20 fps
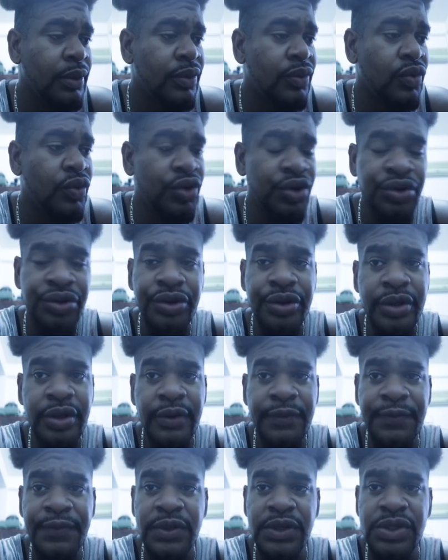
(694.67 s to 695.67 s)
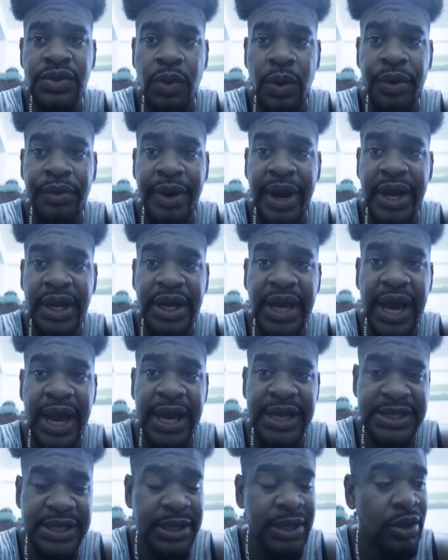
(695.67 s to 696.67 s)
you heard the first one, right,
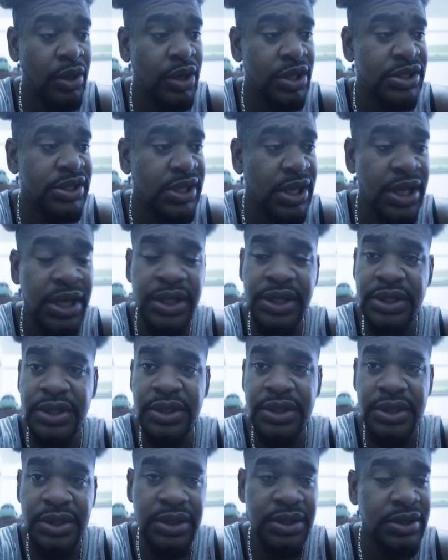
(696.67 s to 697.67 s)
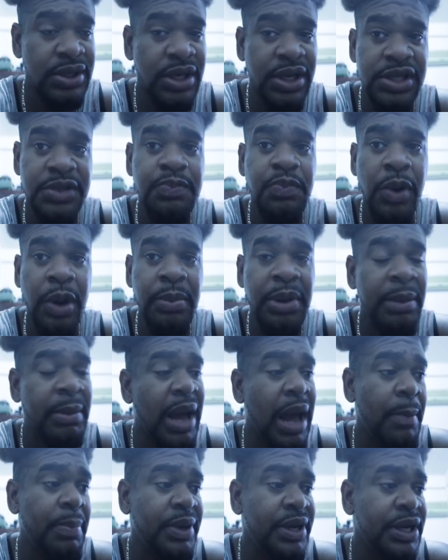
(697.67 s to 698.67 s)
guys? And I'm gonna say it. He said there's problem
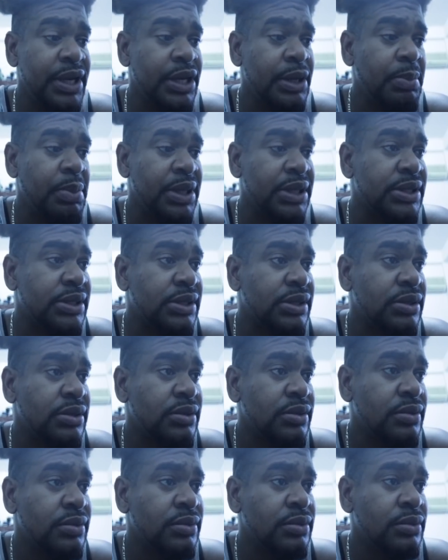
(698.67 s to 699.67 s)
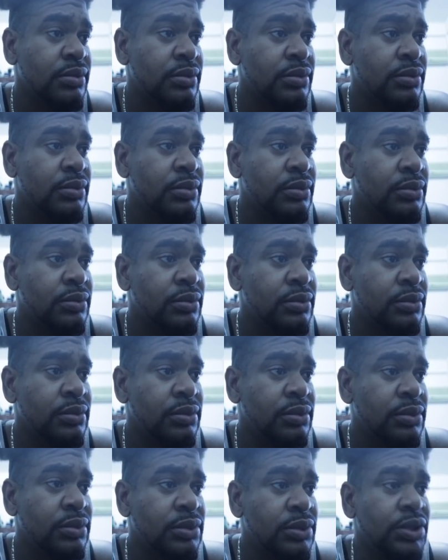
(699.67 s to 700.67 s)
happening in the place.
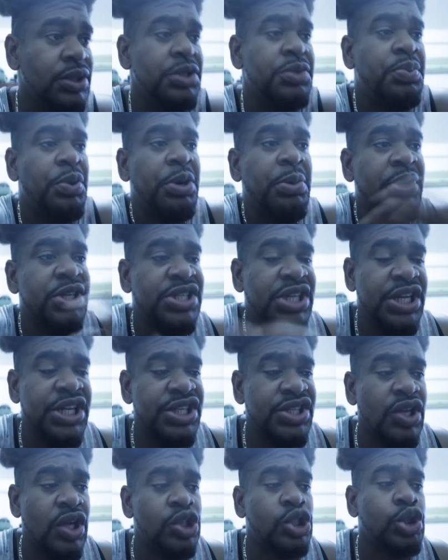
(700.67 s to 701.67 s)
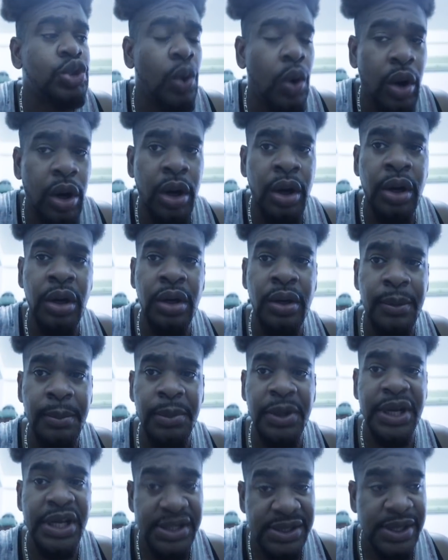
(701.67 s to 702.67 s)
He's pretty much saying he's not sure,
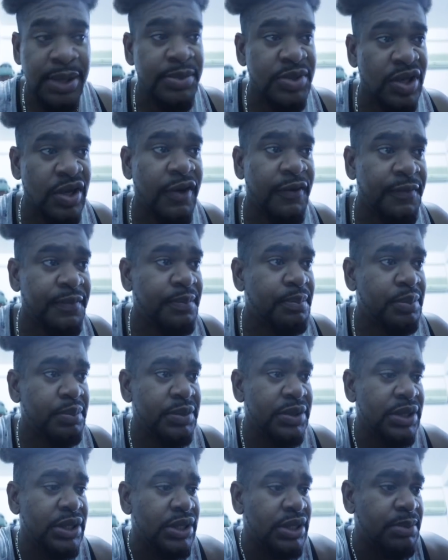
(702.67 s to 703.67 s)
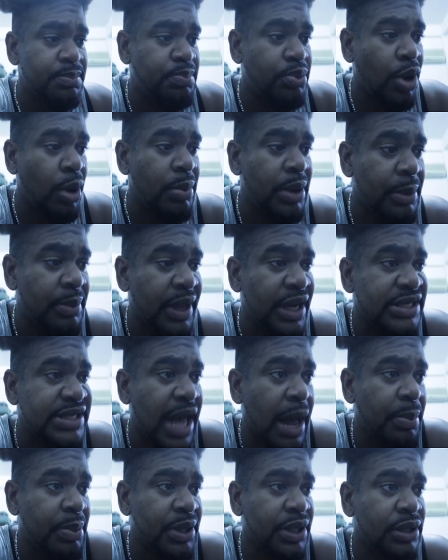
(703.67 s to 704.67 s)
but there's some sort of problem that is
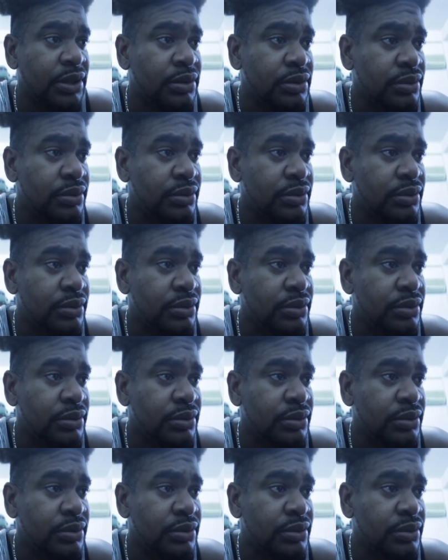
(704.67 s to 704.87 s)
happening.